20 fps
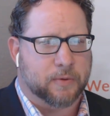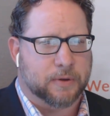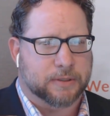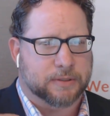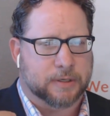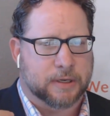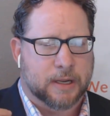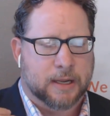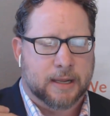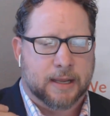
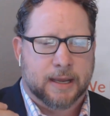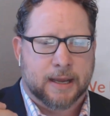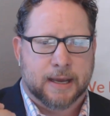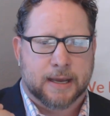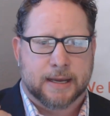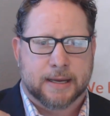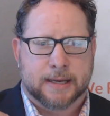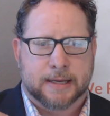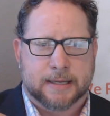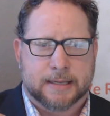
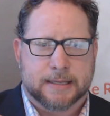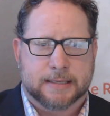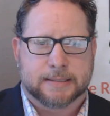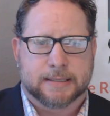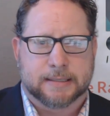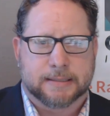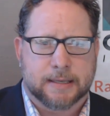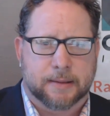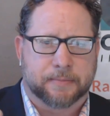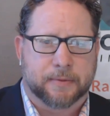
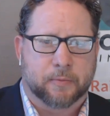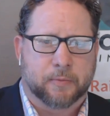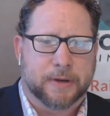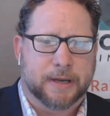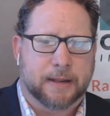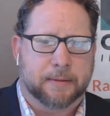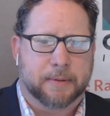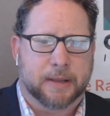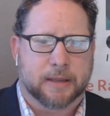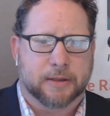Is this something we
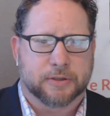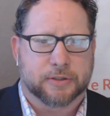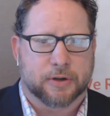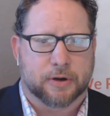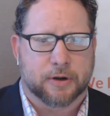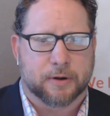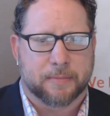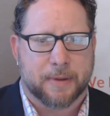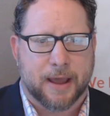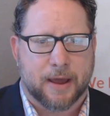need to be
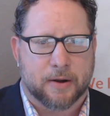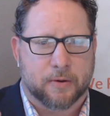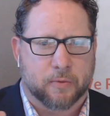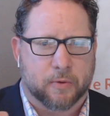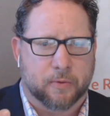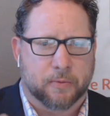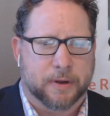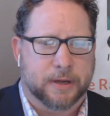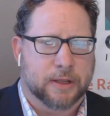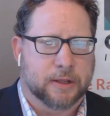concerned about, or
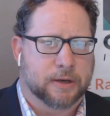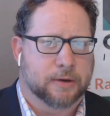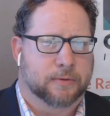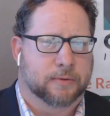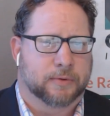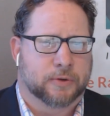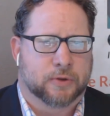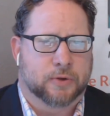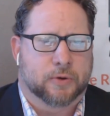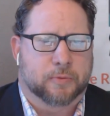what do we need
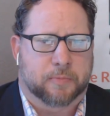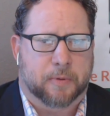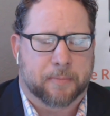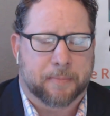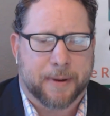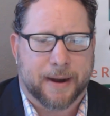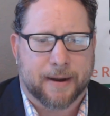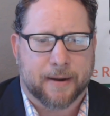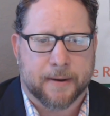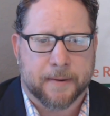to do to
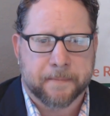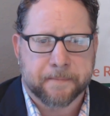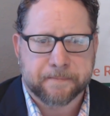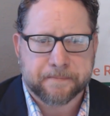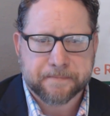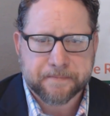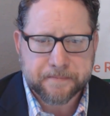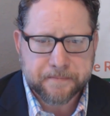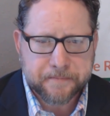prepare?"